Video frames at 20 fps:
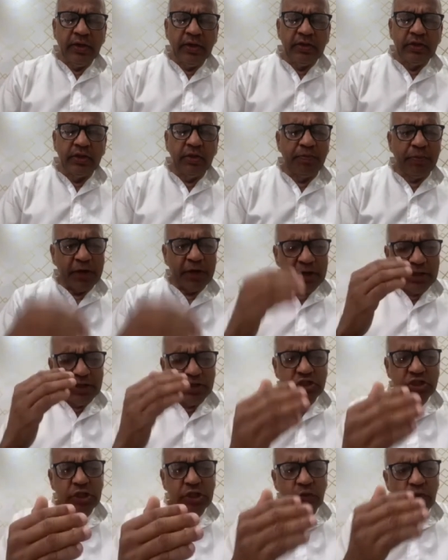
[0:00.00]
The
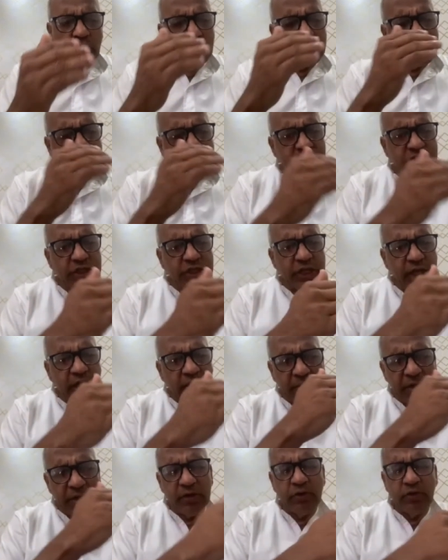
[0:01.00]
Panditji who was teaching him
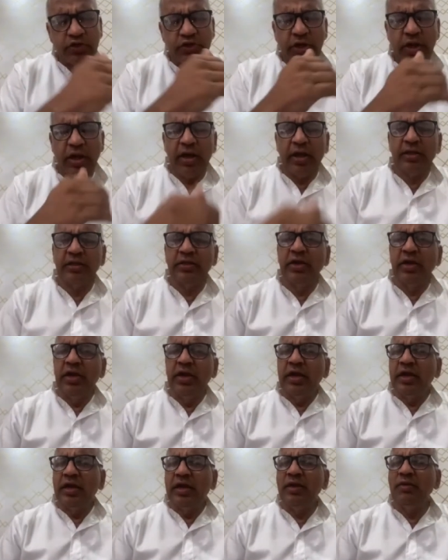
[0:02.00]
in Gujarat,
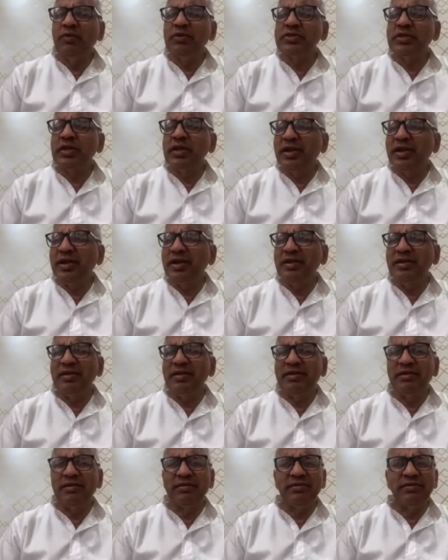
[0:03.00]
he was little
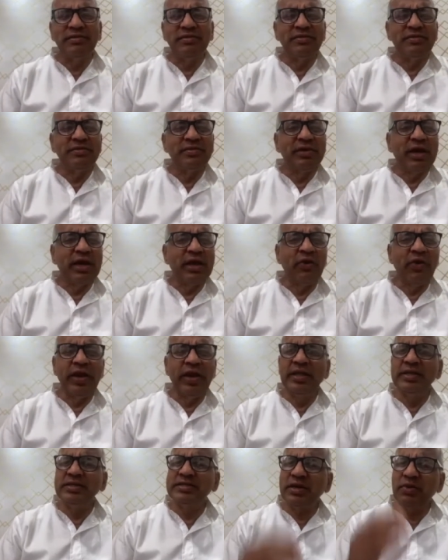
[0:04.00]
annoyed.
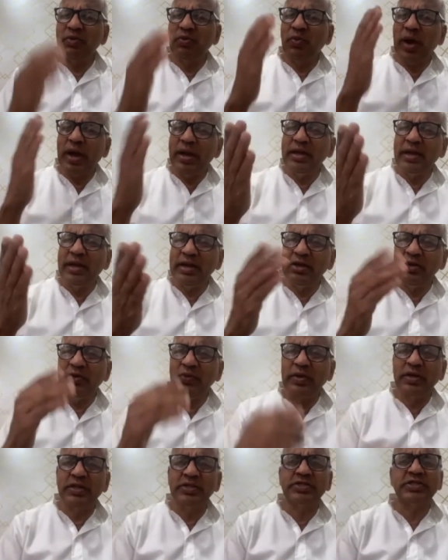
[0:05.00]
He said, why can't you
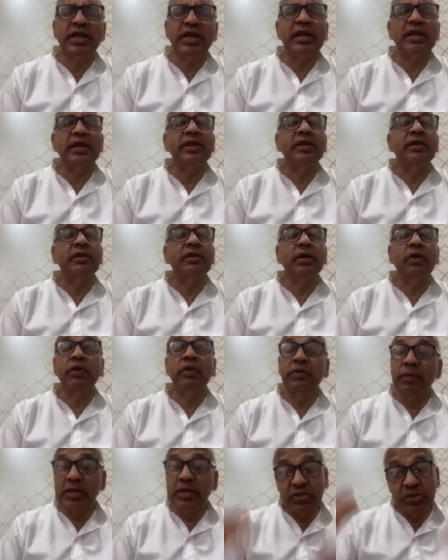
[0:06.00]
understand it? Now
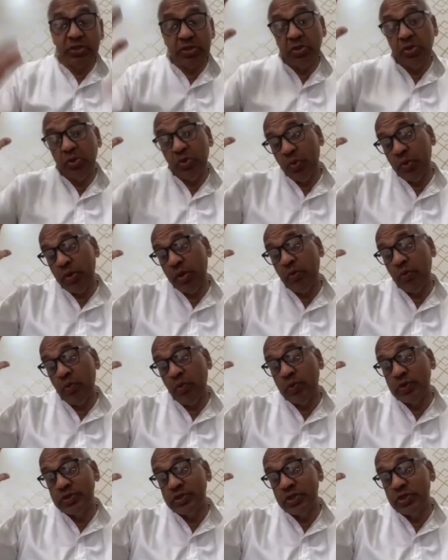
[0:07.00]
imagine the yogi who
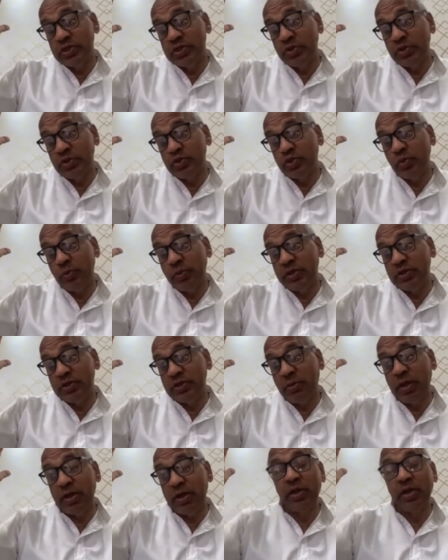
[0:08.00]
was in, used to be in
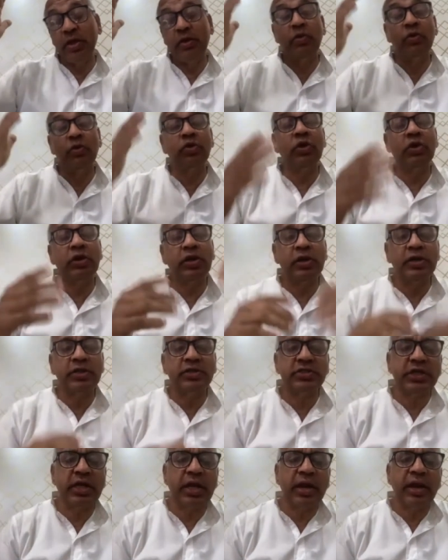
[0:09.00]
Samadhi, could not
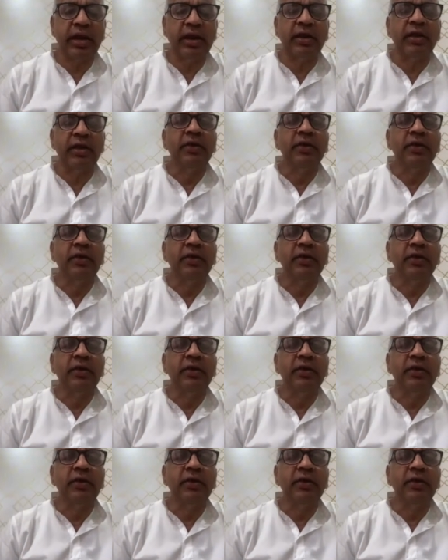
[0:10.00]
understand it.